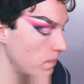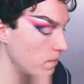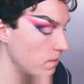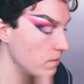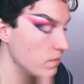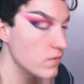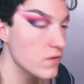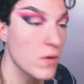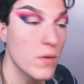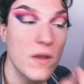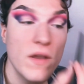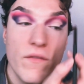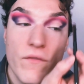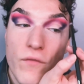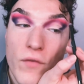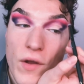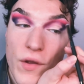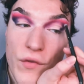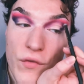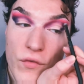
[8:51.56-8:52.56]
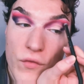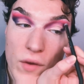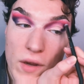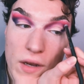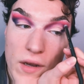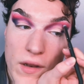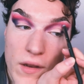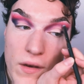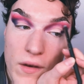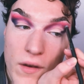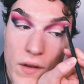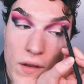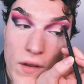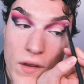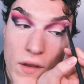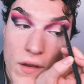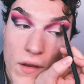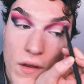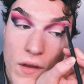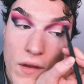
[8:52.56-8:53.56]
Don't get frustrated.
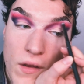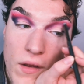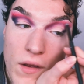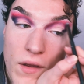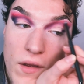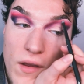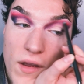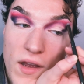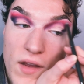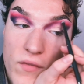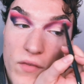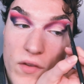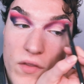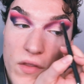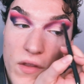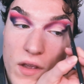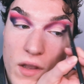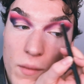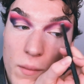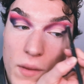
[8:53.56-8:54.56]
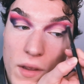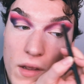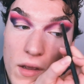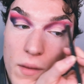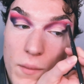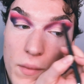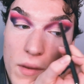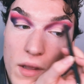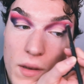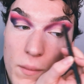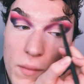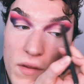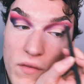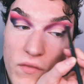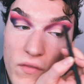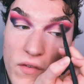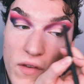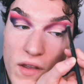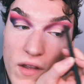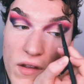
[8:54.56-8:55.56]
Everything in makeup can be
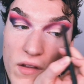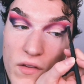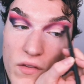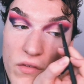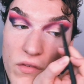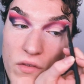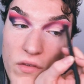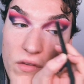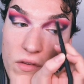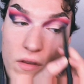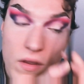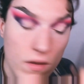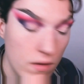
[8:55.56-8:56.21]
fixed.